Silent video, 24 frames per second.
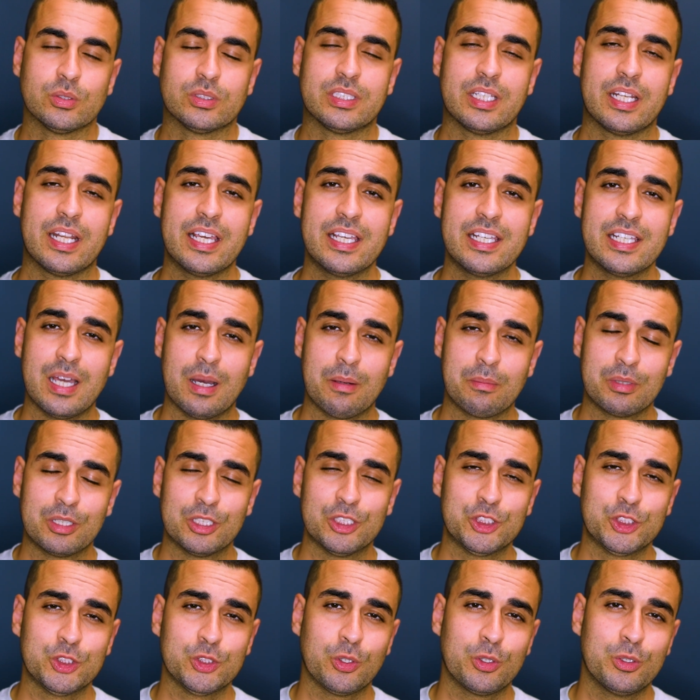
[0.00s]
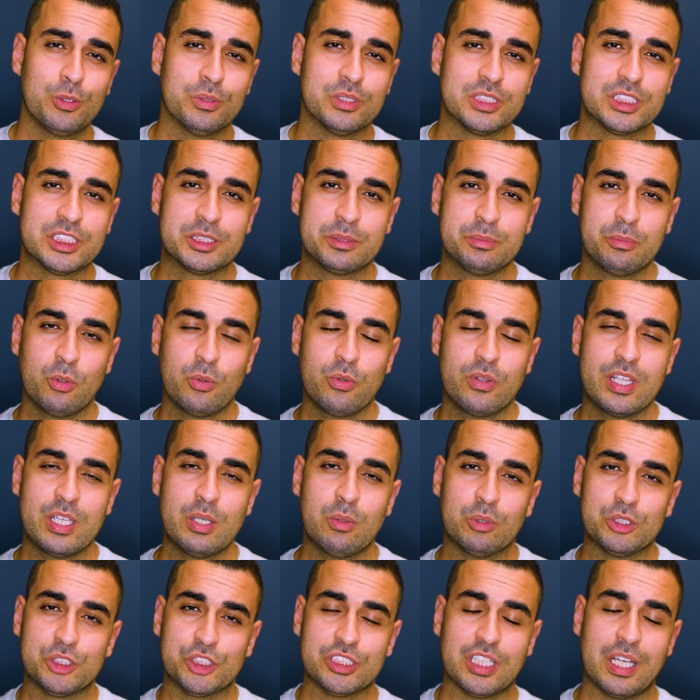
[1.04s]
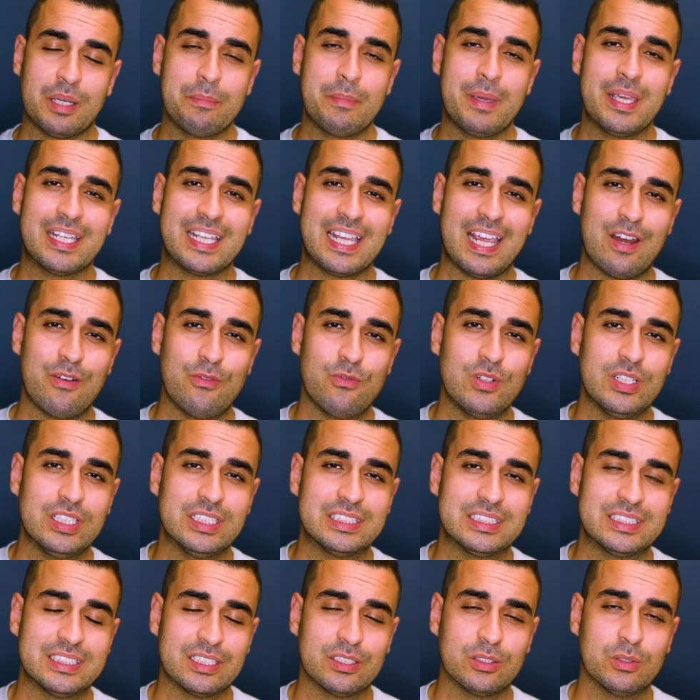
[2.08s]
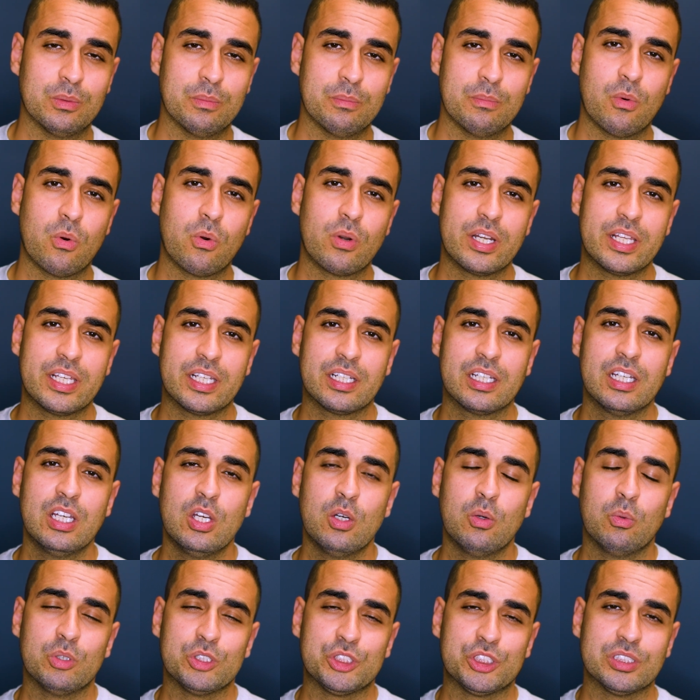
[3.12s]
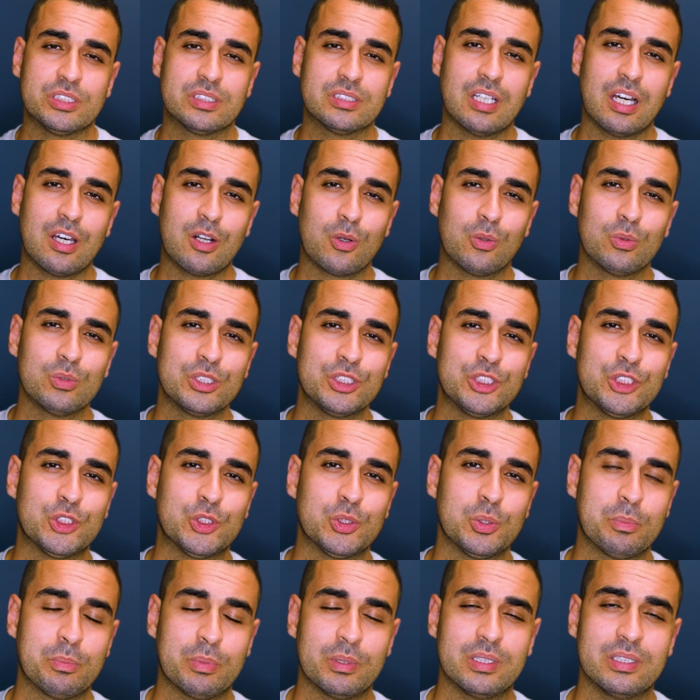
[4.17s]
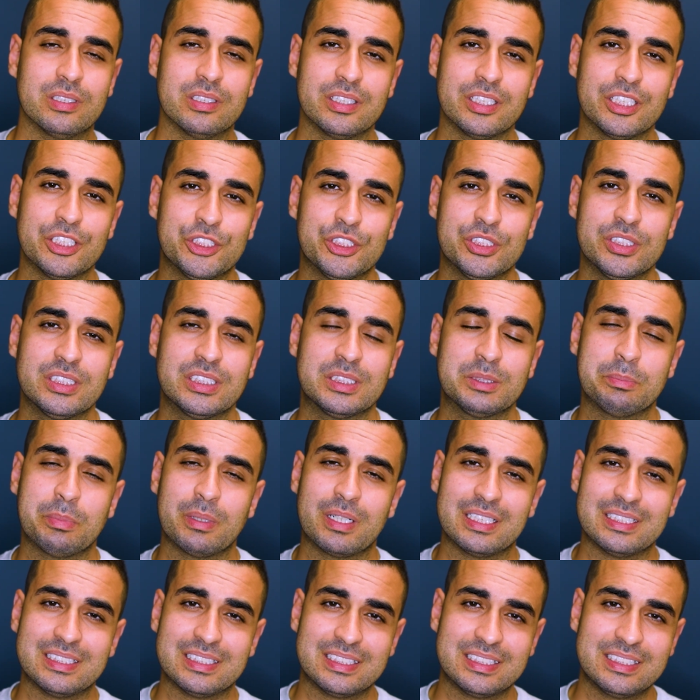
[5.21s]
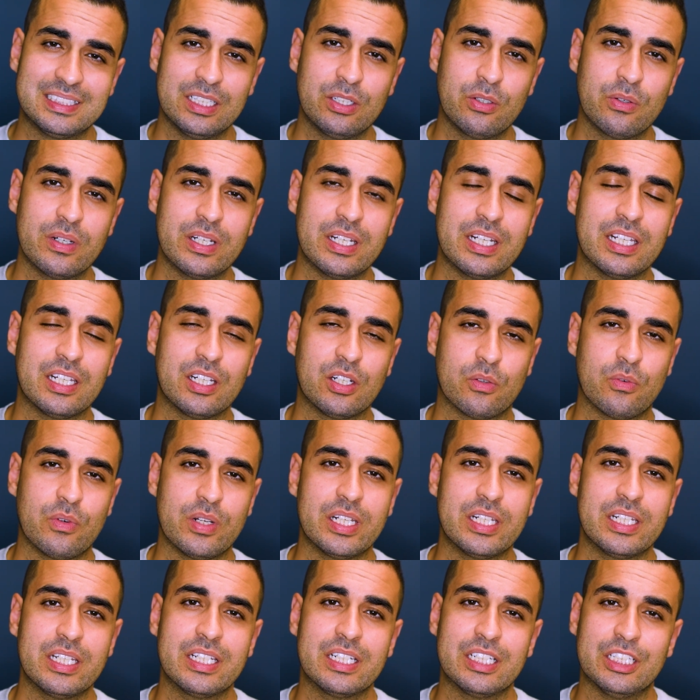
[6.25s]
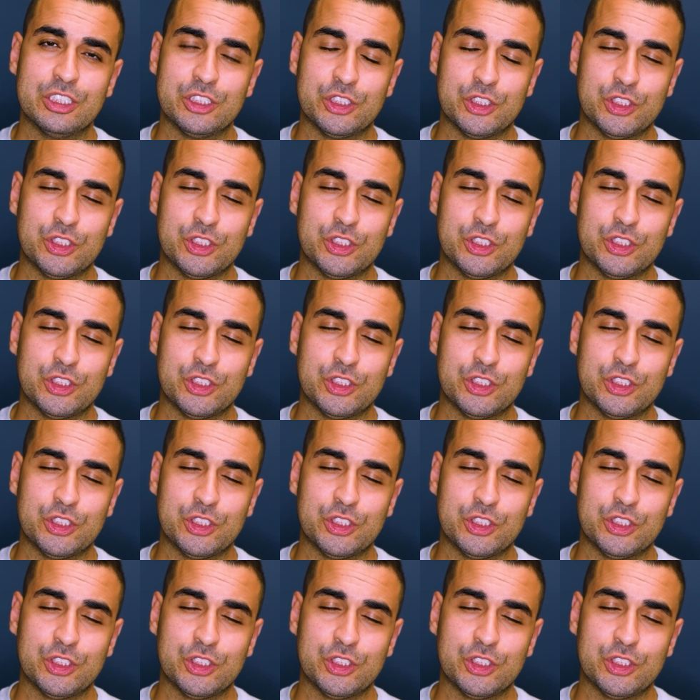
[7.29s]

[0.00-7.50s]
today I'm gonna show you a smoothie which I make every single morning, which is not only super delicious, but its secret ingredient is